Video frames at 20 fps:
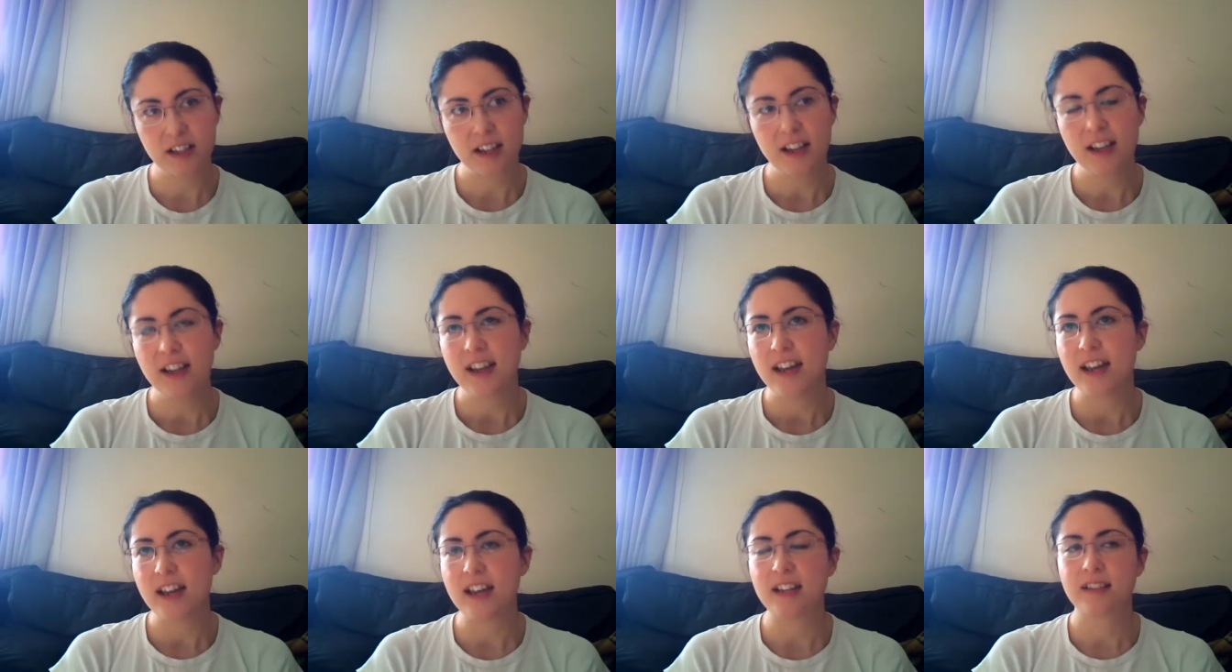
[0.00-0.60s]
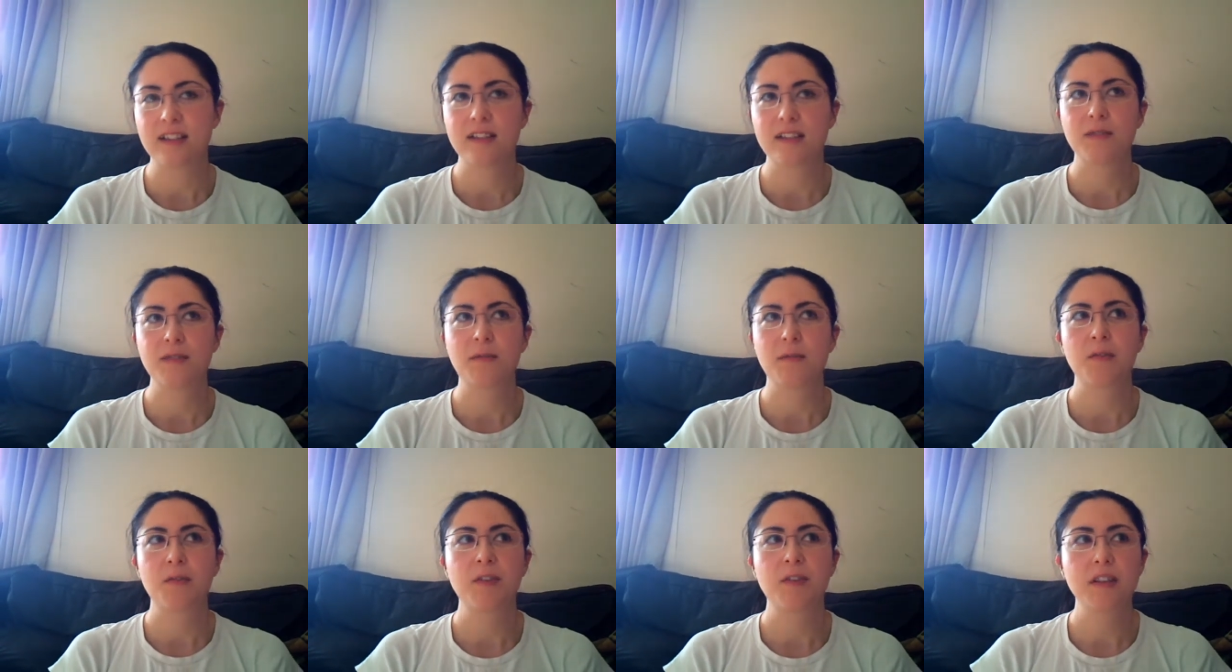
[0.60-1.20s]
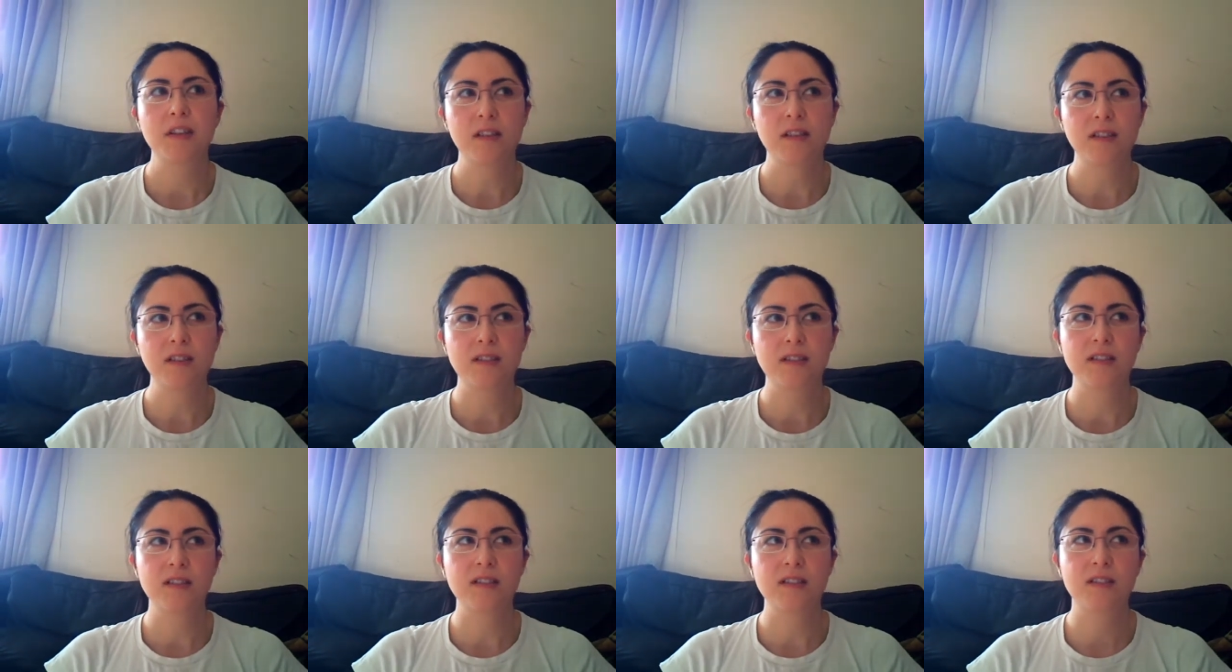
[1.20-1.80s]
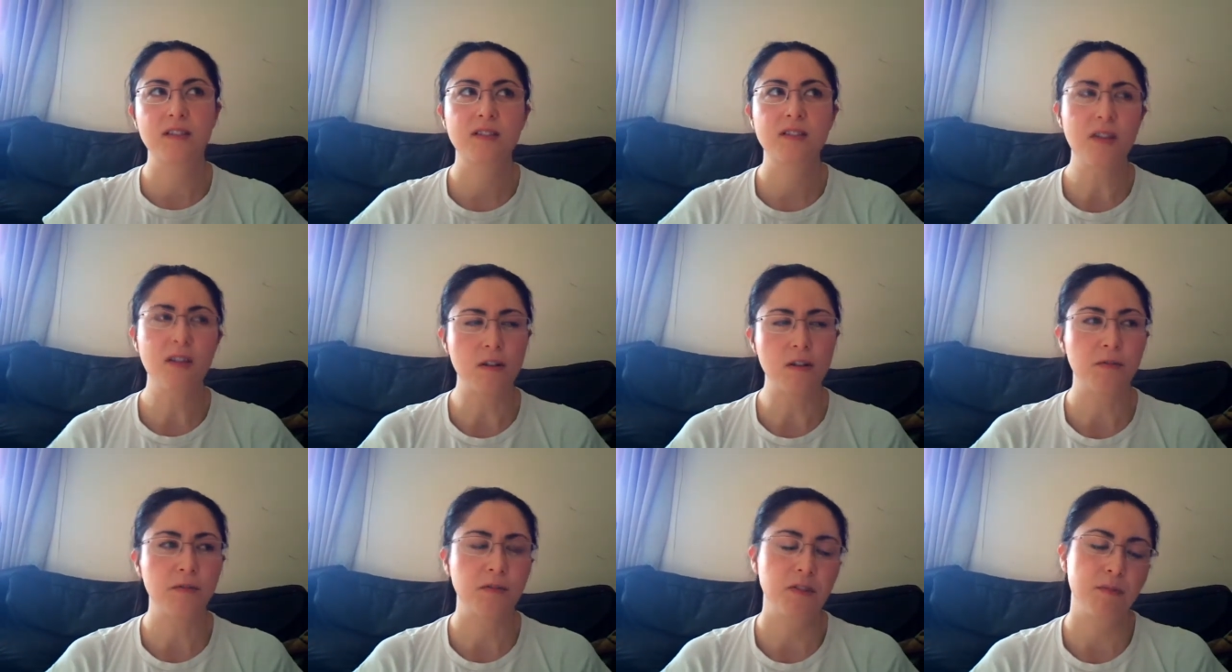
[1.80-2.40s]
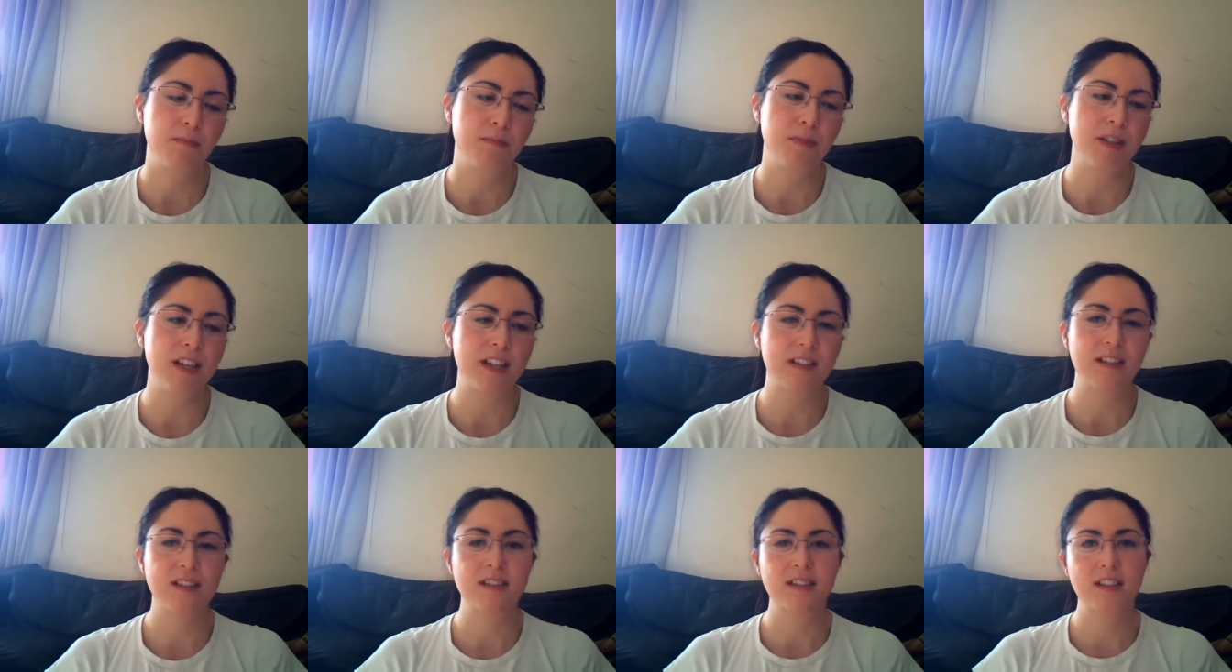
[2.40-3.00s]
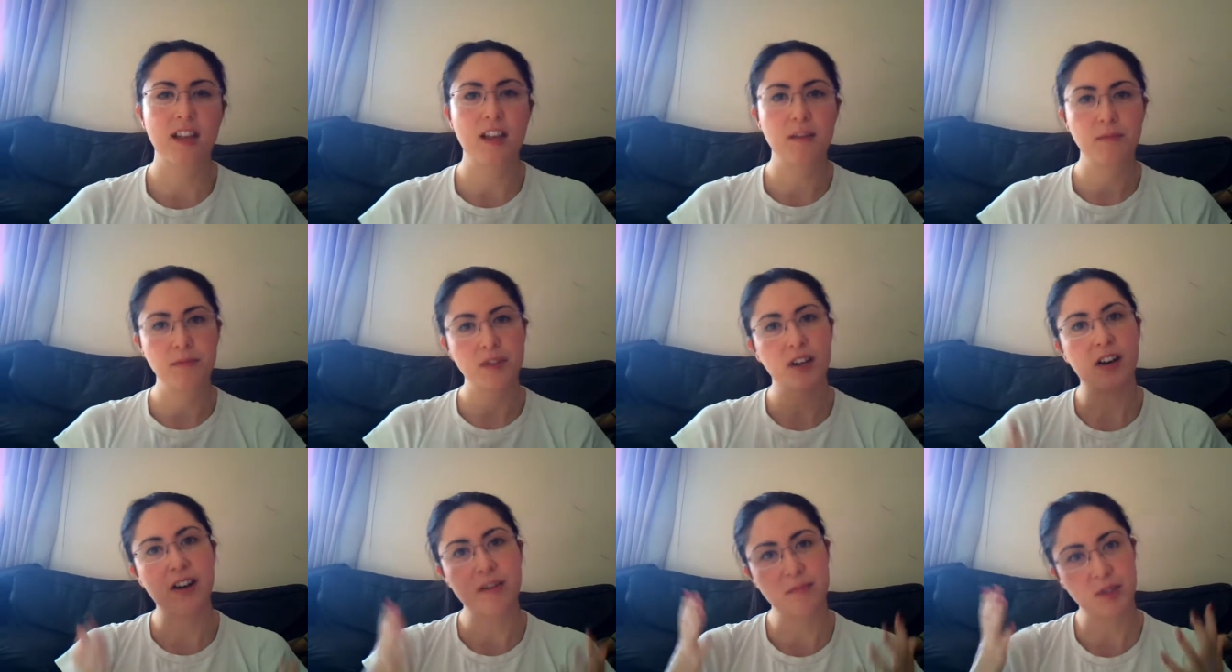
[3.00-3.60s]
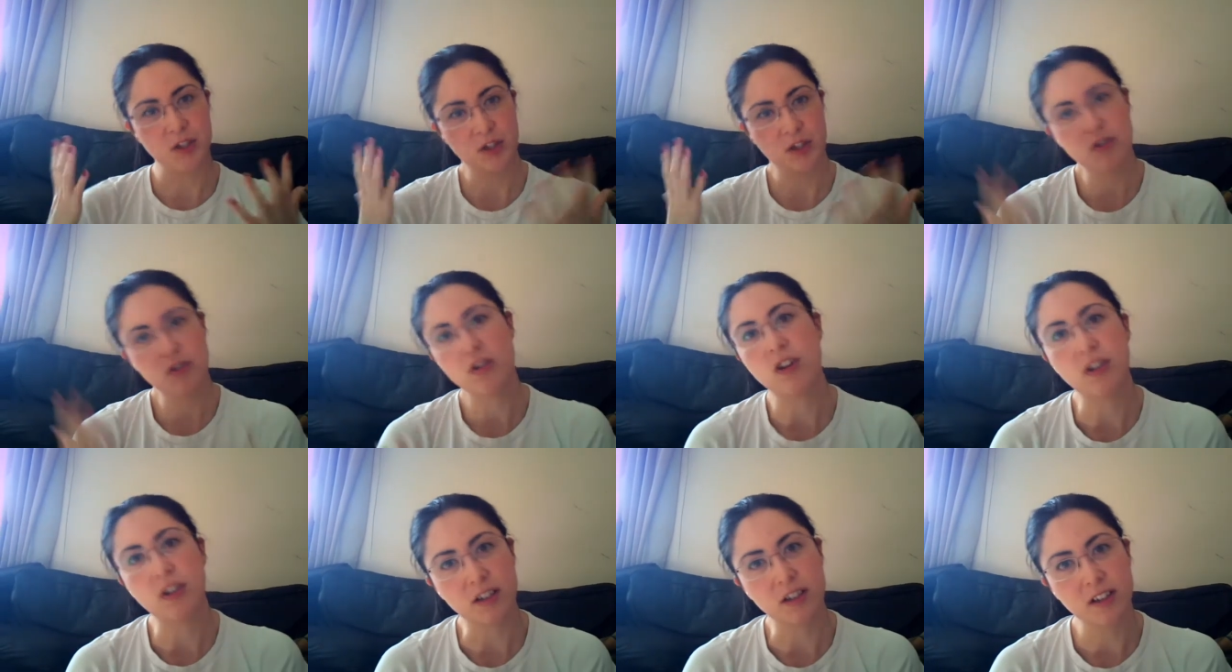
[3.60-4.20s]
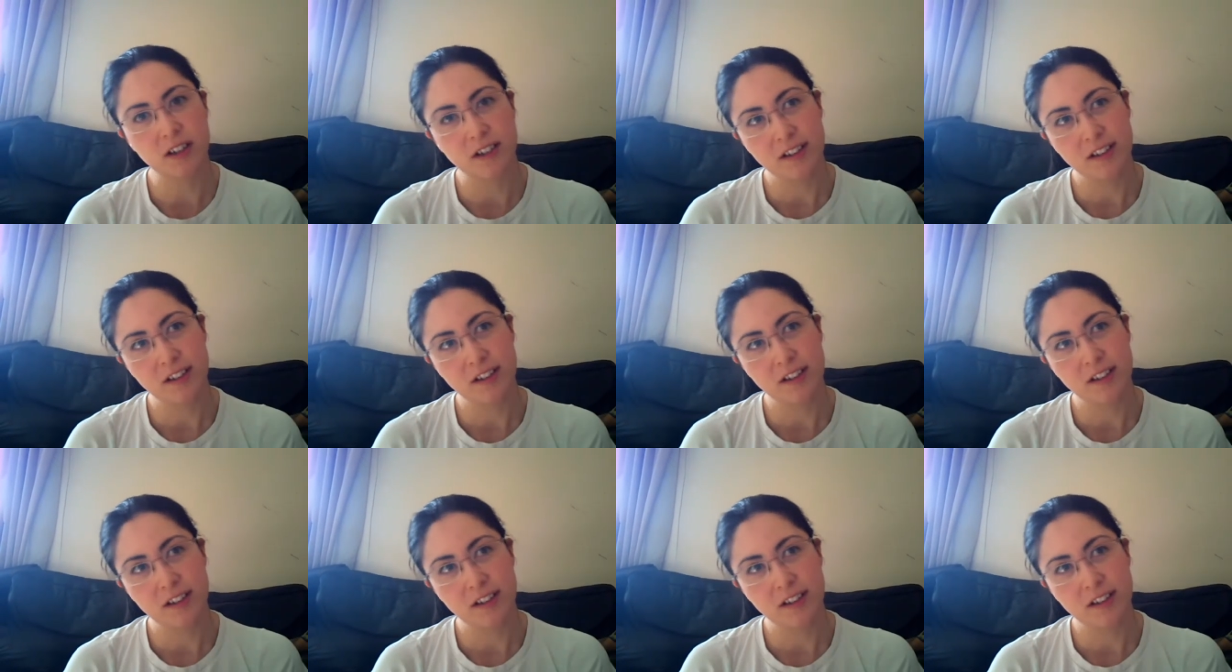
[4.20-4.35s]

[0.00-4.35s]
It feels soft, but at the same time strong.